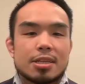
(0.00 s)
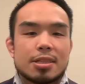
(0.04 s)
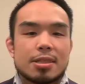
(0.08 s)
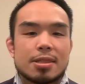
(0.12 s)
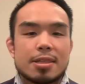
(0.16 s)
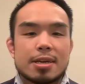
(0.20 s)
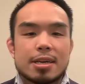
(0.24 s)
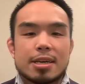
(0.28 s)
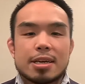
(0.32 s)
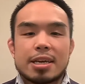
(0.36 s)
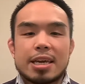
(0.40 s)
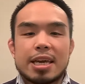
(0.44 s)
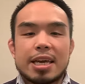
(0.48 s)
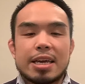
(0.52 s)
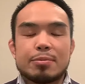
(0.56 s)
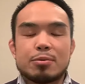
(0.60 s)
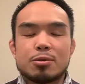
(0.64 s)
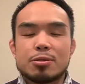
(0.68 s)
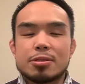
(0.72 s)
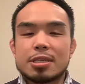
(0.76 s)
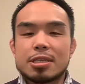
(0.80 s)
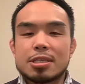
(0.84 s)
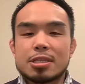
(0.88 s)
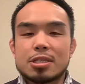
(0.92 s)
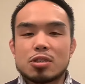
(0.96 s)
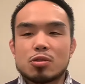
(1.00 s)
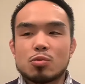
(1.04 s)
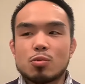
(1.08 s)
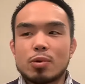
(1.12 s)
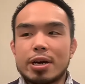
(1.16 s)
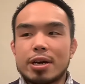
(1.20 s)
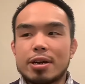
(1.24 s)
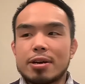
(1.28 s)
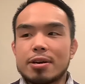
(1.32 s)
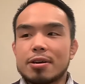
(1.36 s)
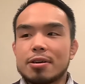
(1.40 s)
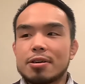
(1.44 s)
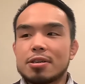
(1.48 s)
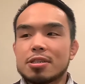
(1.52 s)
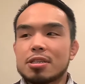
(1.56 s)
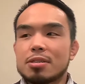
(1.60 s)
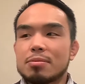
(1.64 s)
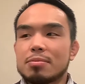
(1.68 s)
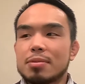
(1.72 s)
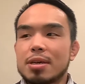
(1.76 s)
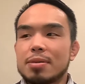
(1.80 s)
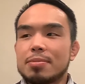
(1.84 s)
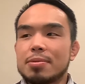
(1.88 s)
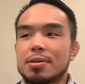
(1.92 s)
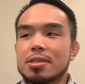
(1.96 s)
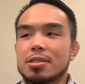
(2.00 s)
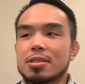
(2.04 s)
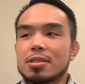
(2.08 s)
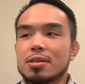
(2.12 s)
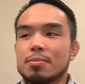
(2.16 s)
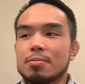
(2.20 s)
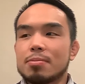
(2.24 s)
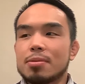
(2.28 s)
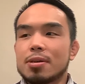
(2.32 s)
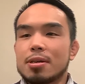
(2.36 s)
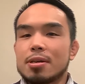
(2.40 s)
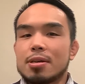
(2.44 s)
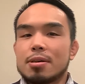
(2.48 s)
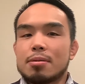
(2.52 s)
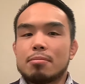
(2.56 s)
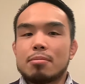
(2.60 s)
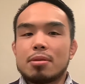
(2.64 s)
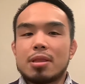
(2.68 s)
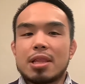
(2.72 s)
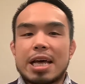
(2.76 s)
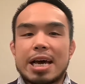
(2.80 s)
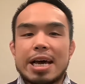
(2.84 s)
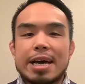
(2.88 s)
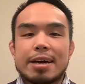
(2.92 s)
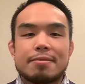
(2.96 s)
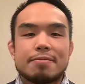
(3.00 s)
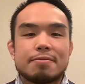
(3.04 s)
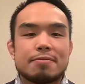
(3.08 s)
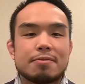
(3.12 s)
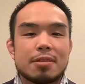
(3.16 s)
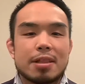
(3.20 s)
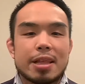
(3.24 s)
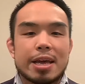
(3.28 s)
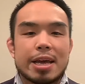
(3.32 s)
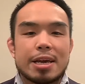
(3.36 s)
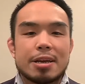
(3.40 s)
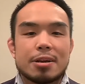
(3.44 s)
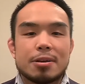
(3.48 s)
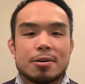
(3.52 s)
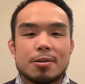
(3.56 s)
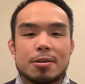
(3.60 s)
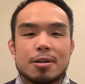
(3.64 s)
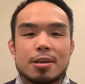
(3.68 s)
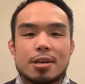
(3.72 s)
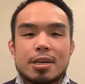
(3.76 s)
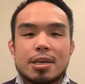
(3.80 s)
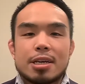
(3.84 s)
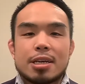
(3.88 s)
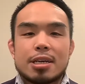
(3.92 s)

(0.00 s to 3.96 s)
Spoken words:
thick cable knit sweaters and maybe some plaid flannel.